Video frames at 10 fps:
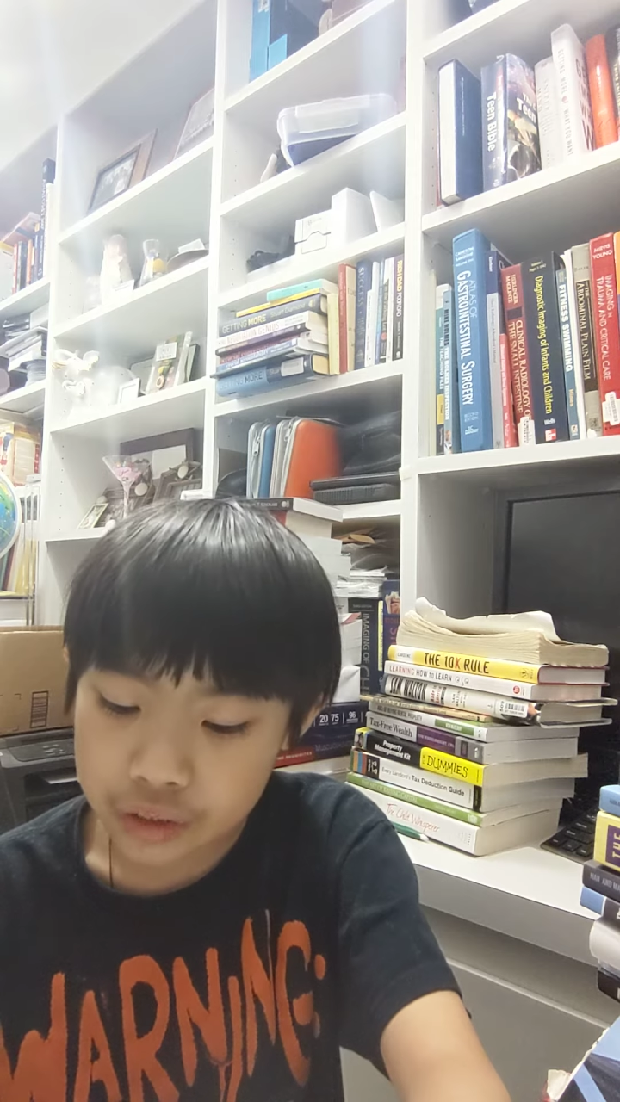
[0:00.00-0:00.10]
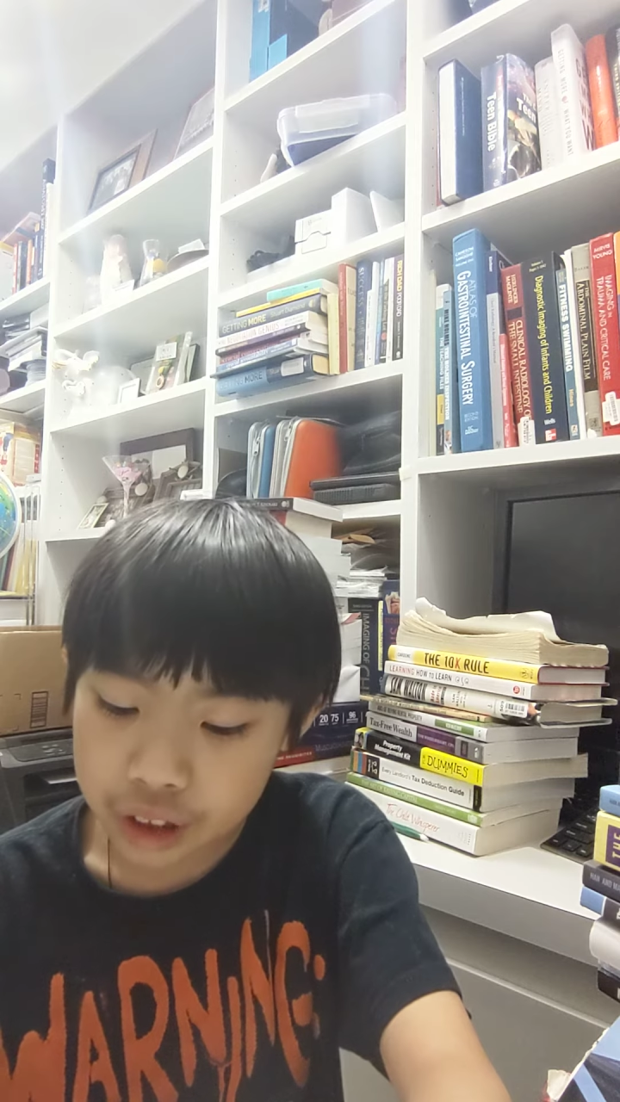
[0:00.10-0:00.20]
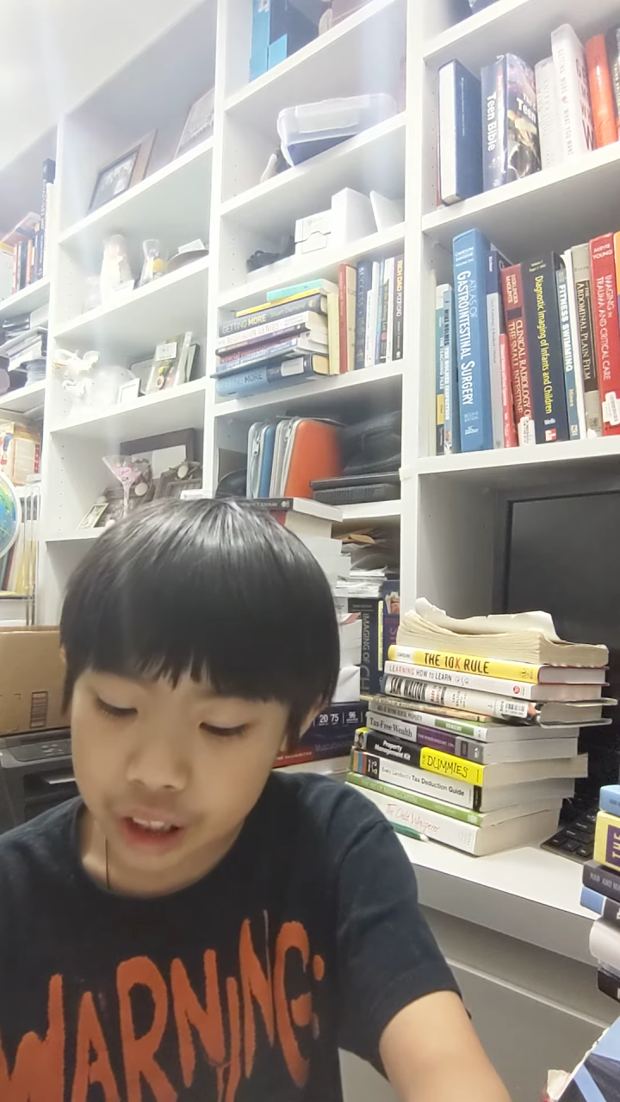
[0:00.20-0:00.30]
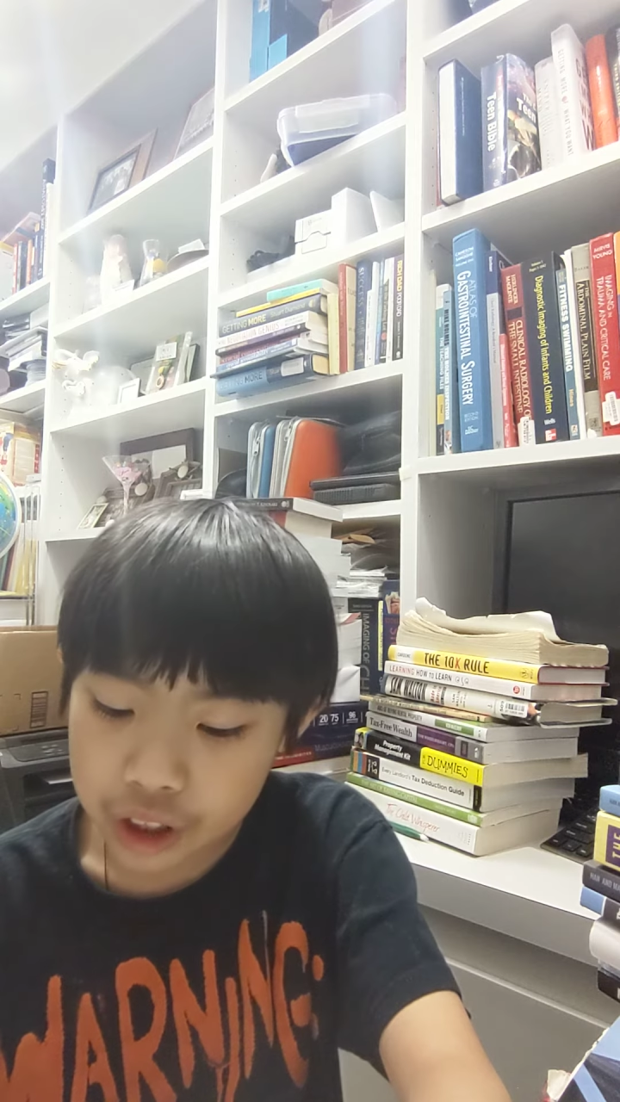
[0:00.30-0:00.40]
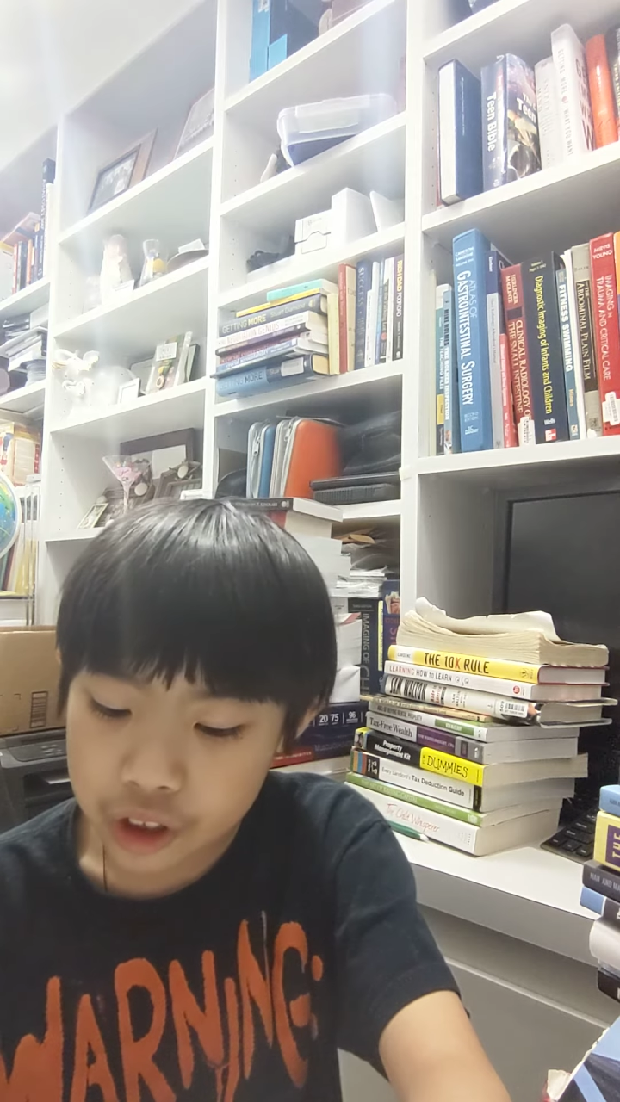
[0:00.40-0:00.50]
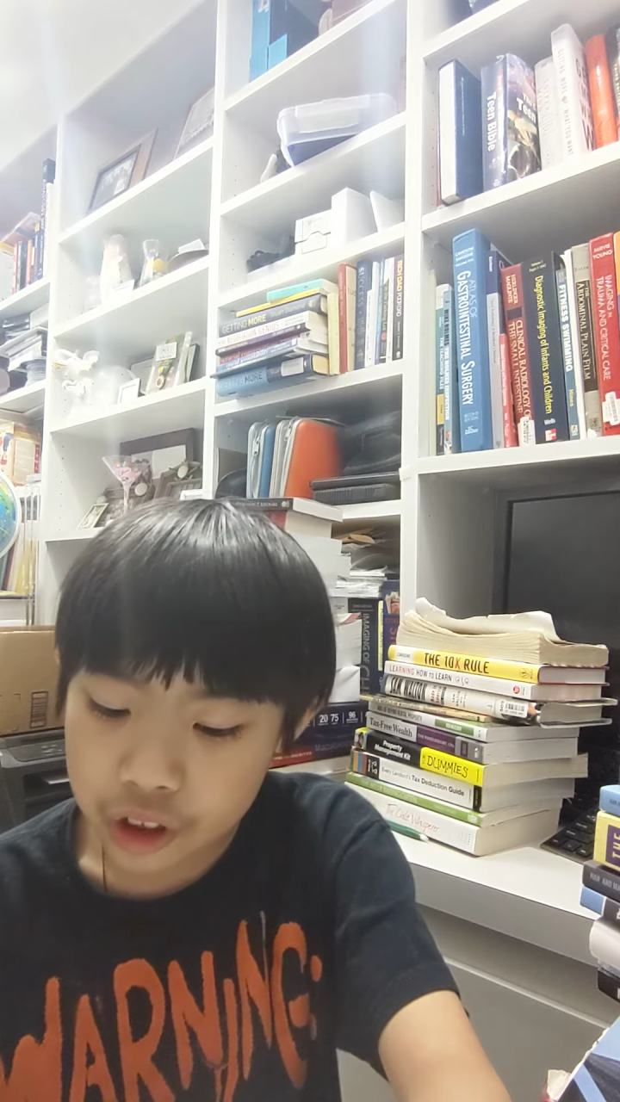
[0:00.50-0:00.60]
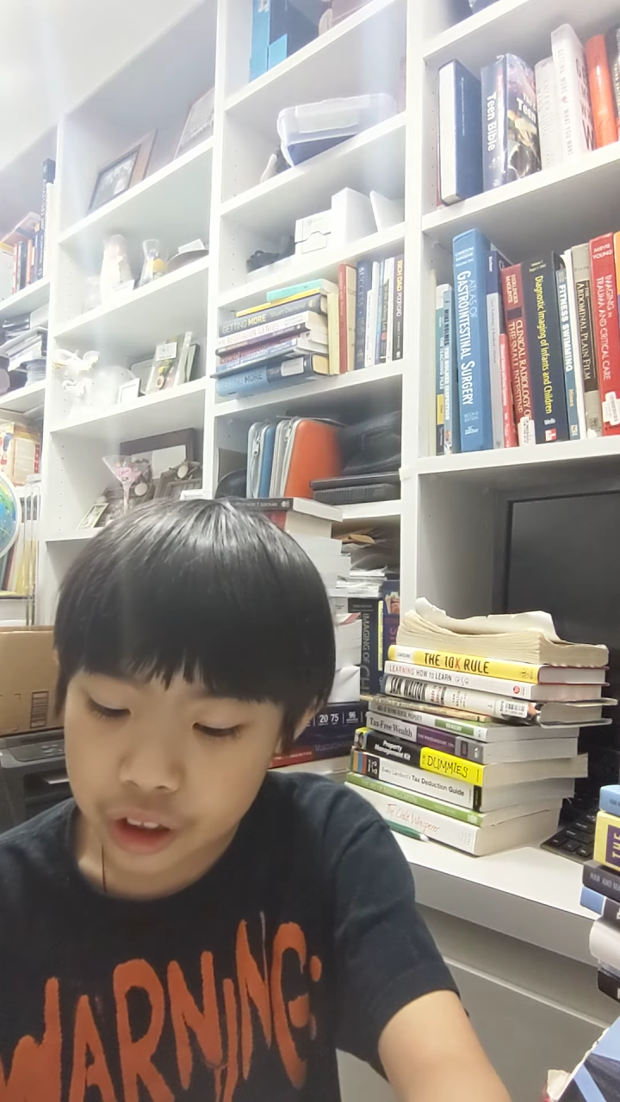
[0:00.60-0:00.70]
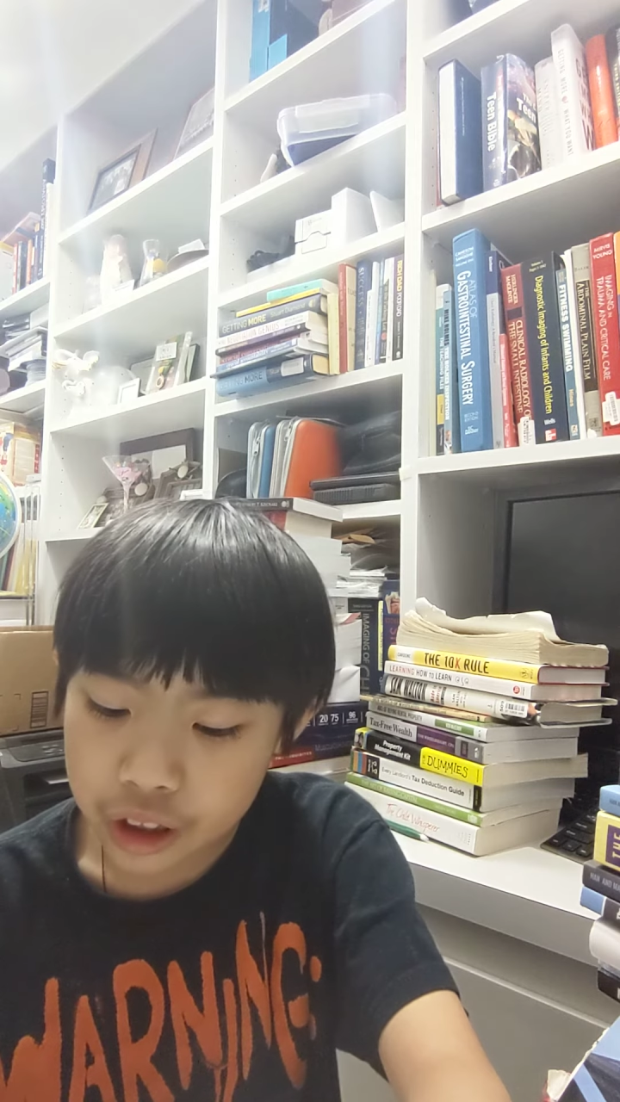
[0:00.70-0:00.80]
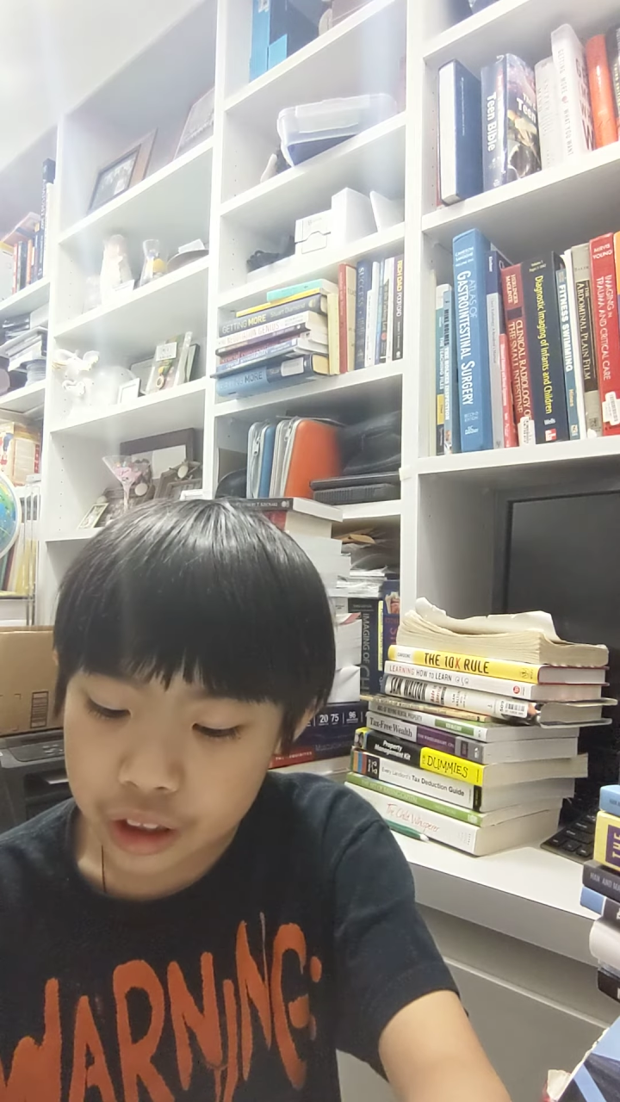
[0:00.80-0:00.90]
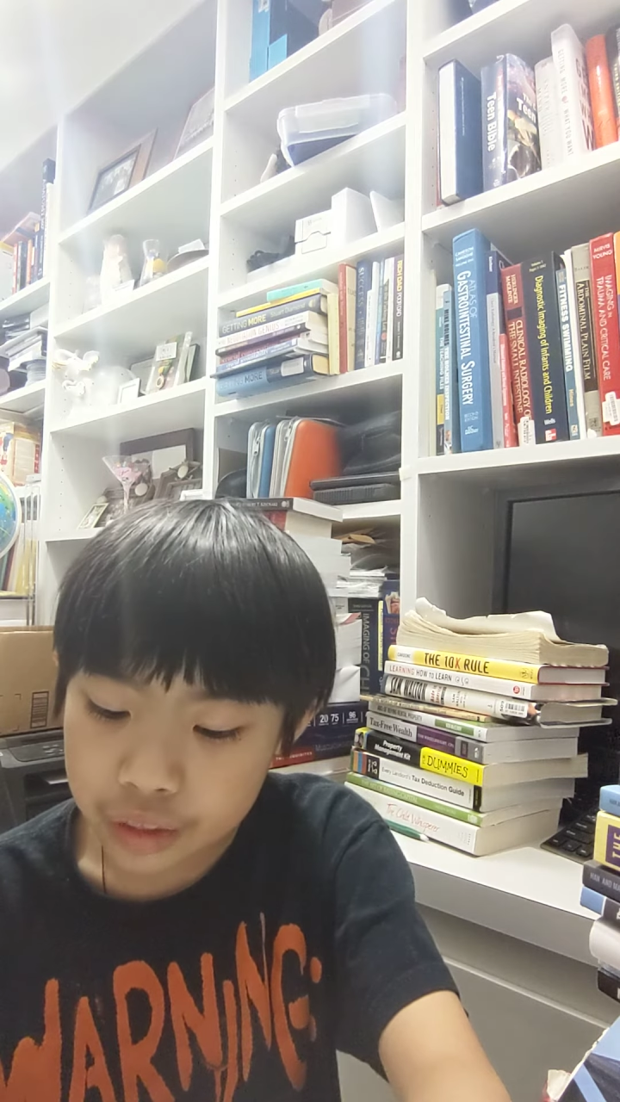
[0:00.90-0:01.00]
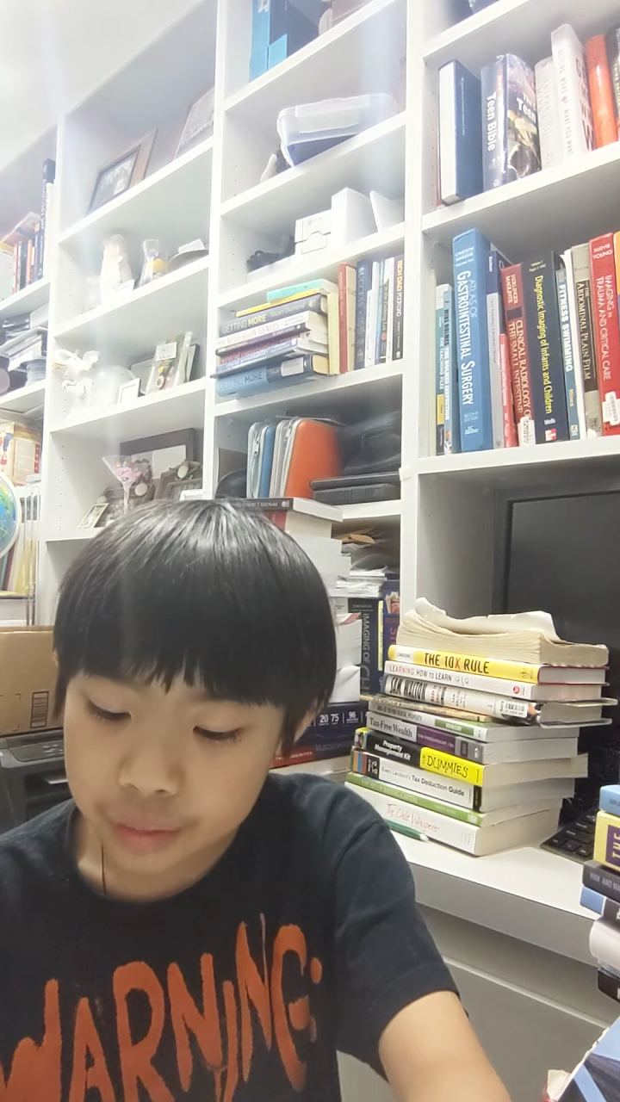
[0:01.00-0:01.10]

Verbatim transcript: financially.